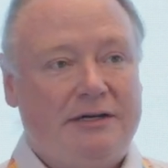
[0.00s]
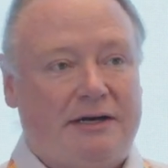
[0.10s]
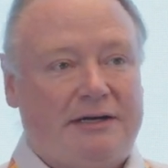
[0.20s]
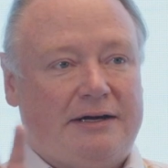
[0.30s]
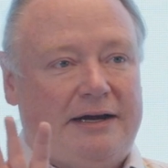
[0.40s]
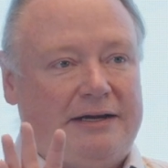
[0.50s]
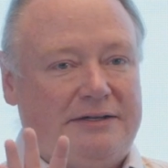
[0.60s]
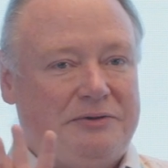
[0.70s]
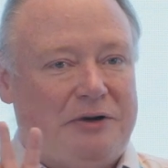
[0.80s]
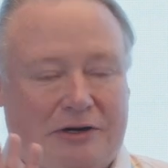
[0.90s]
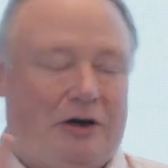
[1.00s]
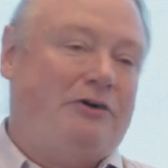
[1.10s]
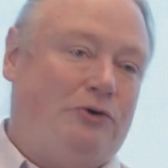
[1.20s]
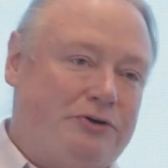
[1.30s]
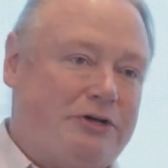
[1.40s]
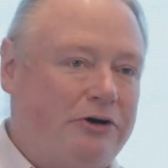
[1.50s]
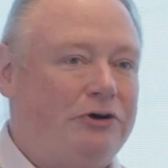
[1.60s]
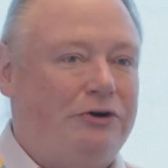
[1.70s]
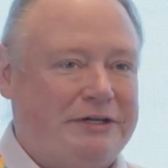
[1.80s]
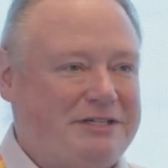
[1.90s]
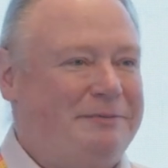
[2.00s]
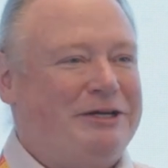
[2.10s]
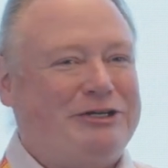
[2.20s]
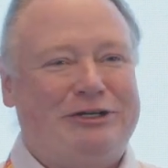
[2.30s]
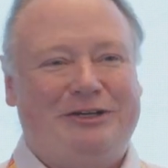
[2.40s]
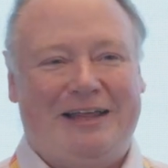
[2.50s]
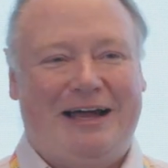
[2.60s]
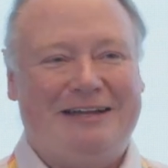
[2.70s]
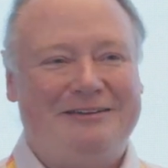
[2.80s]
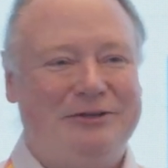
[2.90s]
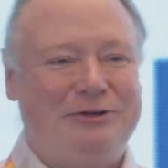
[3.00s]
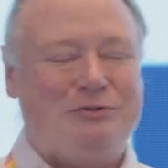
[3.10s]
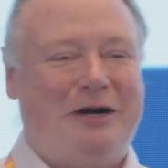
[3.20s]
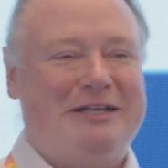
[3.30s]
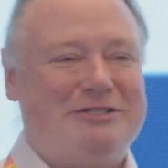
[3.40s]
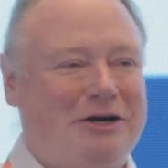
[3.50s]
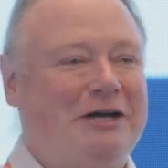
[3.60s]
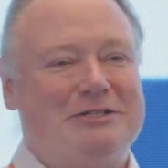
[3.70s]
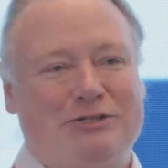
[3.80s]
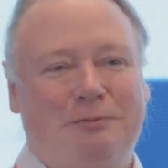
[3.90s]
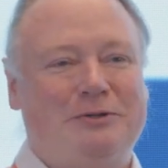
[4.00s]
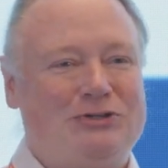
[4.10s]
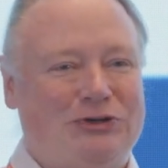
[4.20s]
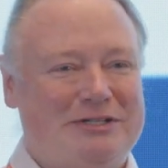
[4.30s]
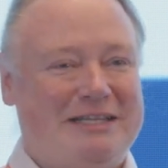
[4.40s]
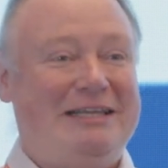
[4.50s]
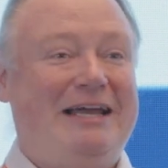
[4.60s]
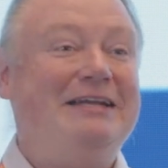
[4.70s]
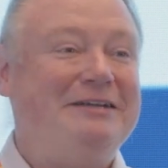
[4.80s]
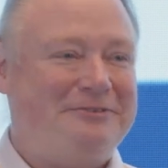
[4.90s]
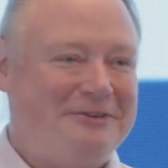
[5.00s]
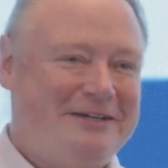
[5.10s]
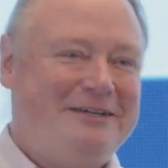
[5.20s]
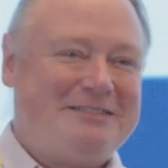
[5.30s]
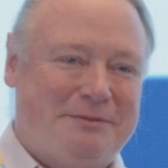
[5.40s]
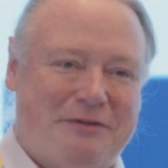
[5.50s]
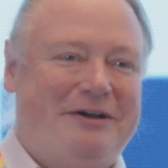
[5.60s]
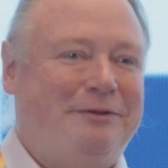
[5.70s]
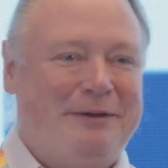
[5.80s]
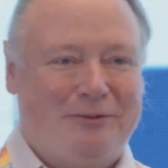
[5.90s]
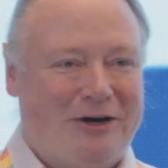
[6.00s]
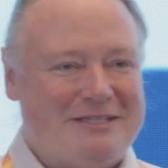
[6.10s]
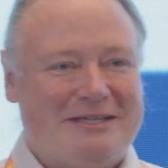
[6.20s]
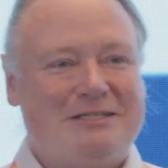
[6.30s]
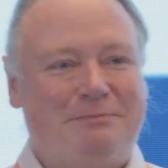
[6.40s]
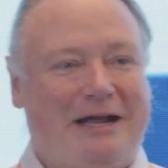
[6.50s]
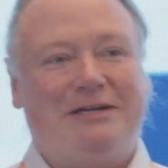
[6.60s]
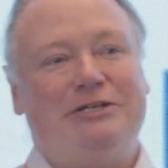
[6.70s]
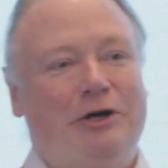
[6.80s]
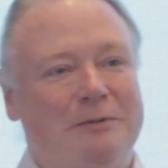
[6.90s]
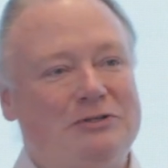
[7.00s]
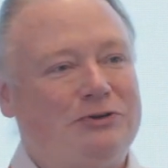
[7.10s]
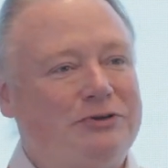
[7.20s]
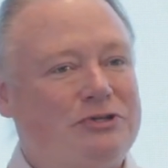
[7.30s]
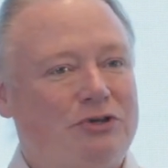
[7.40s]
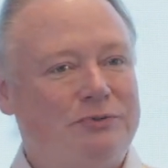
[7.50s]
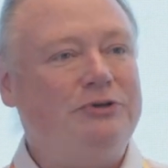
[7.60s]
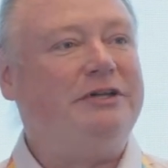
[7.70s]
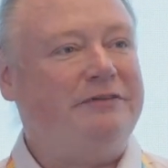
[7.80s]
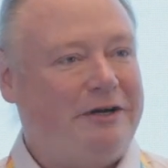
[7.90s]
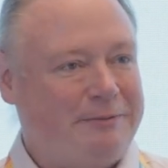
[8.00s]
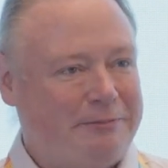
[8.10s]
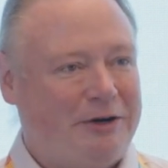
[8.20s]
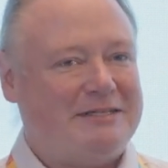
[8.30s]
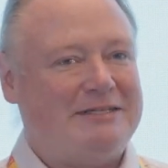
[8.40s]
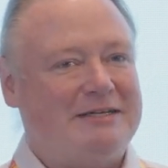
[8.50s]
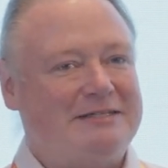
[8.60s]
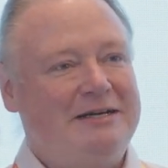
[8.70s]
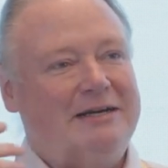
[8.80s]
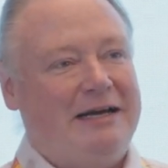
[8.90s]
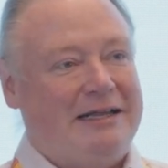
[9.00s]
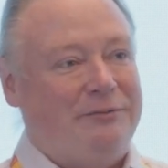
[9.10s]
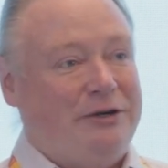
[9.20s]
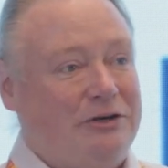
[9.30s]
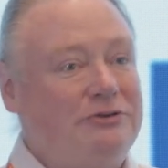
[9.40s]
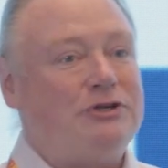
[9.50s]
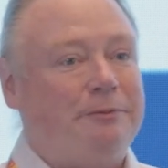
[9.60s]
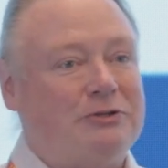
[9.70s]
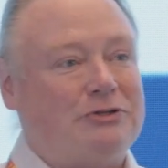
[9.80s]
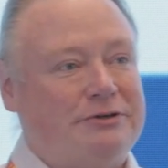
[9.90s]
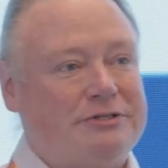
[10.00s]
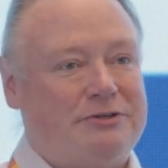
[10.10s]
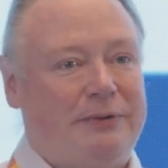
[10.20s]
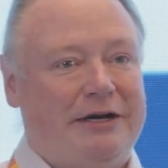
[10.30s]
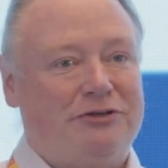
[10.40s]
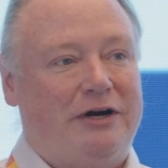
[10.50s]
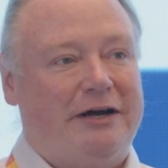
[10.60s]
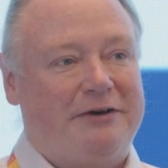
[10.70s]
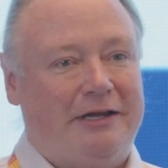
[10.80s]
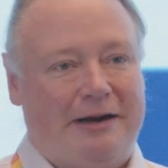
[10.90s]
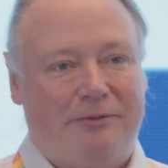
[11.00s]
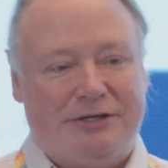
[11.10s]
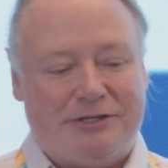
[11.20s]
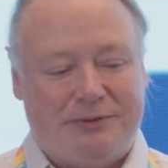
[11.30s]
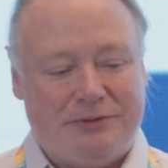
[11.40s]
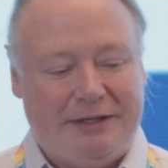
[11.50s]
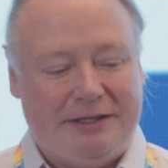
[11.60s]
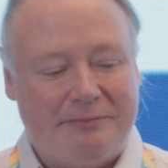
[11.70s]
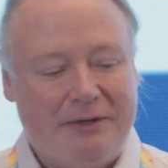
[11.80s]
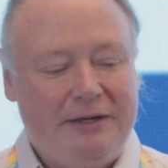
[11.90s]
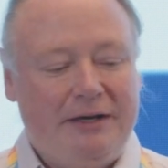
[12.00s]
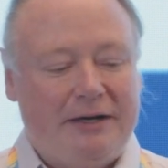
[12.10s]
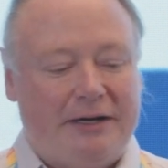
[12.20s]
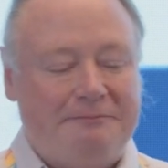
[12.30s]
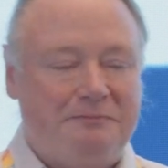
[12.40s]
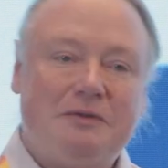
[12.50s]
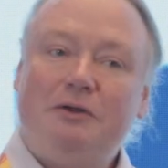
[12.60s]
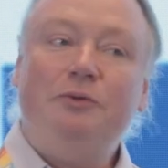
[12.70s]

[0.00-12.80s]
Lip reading: Of course, our goal is to make sure that those wallets are not just open source at the end of some development process, but actually open source through the development process, and that we use open source as a way to drive collaboration between them.